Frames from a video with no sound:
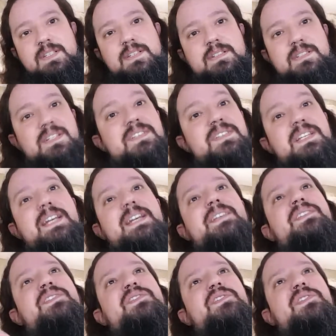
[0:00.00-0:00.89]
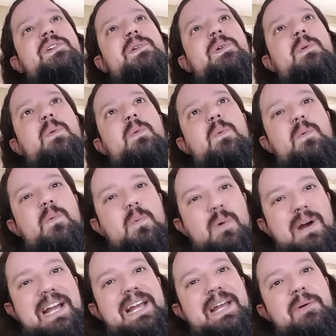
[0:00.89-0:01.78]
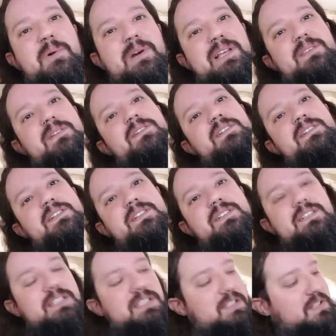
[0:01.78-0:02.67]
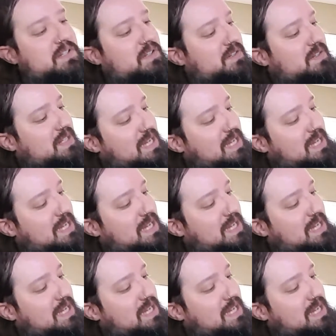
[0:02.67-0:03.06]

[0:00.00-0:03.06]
sustains for way longer. It's just